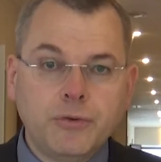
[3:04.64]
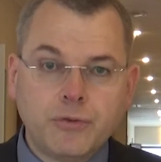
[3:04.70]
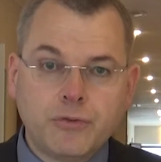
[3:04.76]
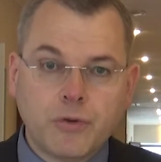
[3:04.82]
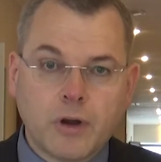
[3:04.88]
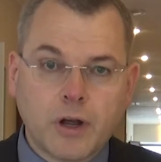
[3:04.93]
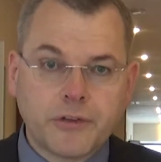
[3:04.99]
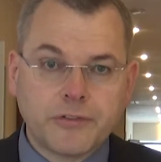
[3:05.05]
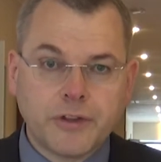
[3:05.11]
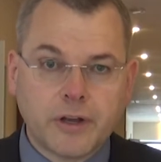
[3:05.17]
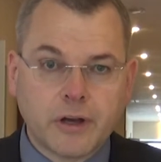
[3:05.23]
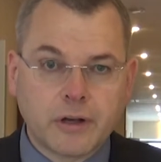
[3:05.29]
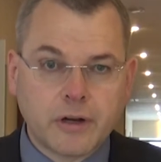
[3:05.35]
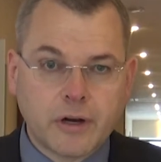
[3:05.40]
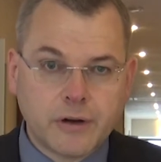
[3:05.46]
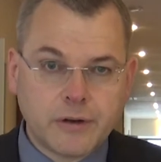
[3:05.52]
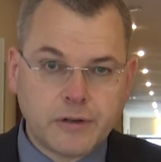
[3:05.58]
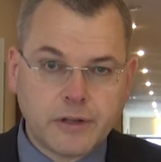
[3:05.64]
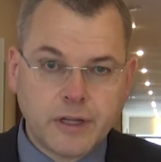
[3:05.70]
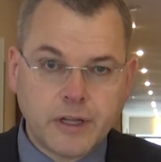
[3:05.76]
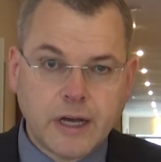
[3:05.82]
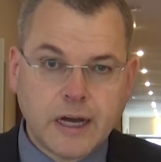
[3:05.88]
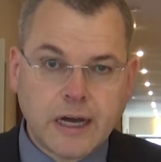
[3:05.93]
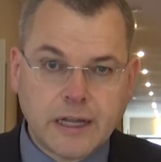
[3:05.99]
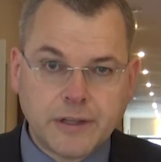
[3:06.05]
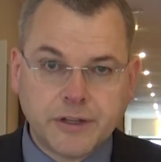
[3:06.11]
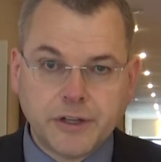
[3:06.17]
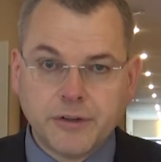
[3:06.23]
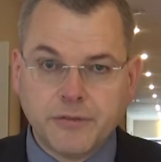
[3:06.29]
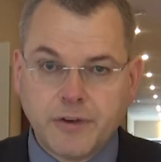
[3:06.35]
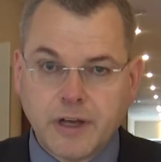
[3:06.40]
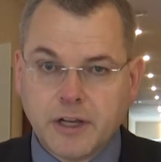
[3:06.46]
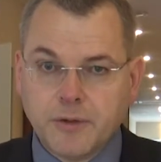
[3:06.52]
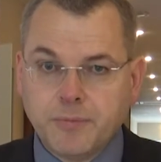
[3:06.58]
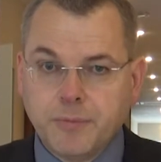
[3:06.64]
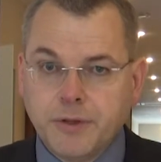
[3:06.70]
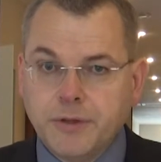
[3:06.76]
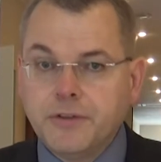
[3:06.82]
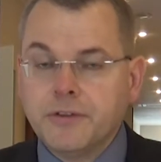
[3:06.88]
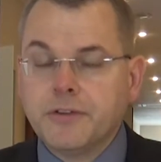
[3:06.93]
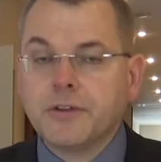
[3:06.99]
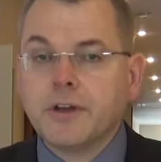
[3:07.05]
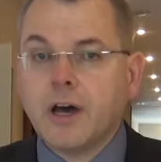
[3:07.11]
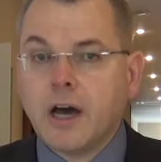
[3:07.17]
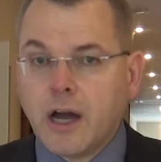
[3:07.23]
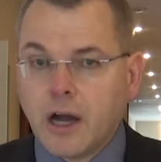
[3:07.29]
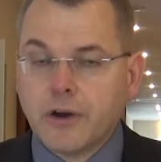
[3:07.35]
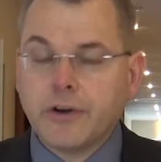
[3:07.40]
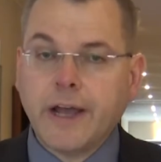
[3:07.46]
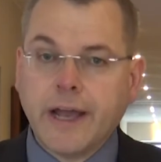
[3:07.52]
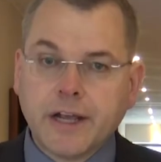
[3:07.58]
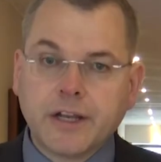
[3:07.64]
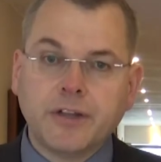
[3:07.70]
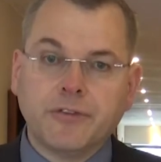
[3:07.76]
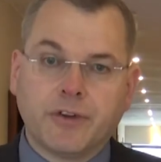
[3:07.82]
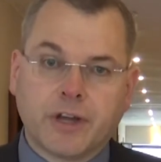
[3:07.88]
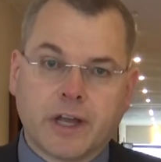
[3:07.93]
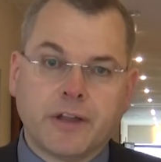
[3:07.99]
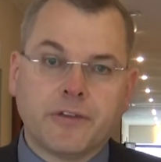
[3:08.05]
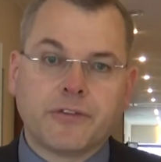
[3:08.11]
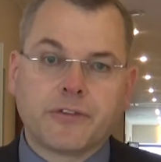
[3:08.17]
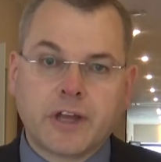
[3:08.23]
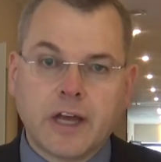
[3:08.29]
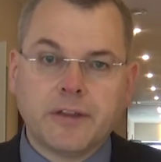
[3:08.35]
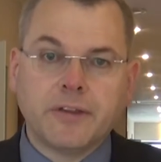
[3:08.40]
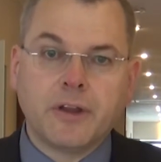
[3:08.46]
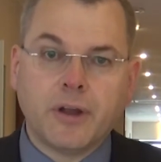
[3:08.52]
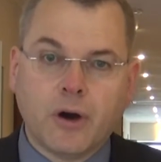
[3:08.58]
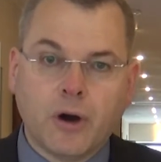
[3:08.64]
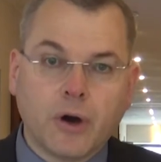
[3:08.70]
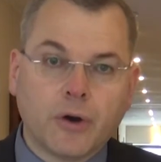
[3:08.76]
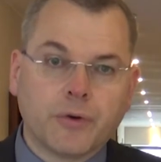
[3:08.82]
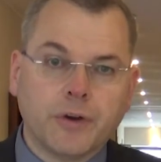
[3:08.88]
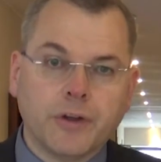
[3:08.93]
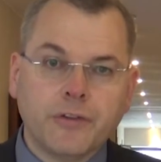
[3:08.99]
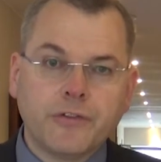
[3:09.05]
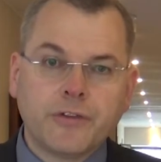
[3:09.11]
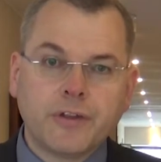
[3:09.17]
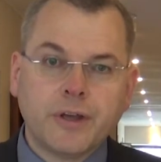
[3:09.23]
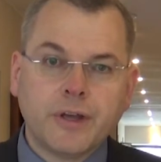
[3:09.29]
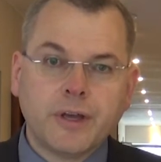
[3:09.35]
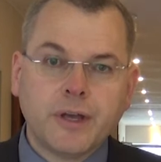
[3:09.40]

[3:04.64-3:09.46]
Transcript: drugs that are currently under development are active against Candida auris.